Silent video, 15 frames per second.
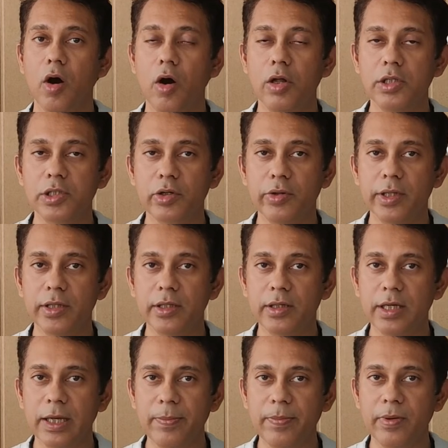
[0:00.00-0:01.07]
also in
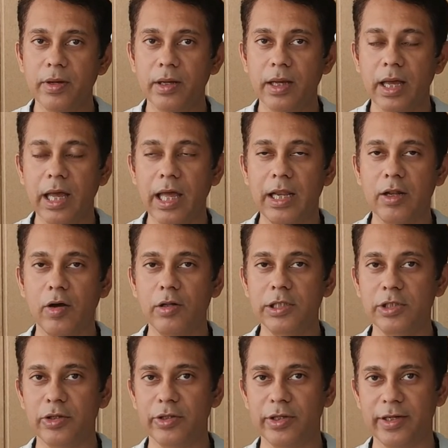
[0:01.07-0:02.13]
the hip and
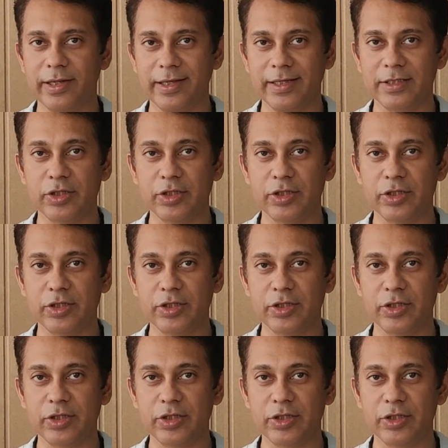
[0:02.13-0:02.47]
also in the knee.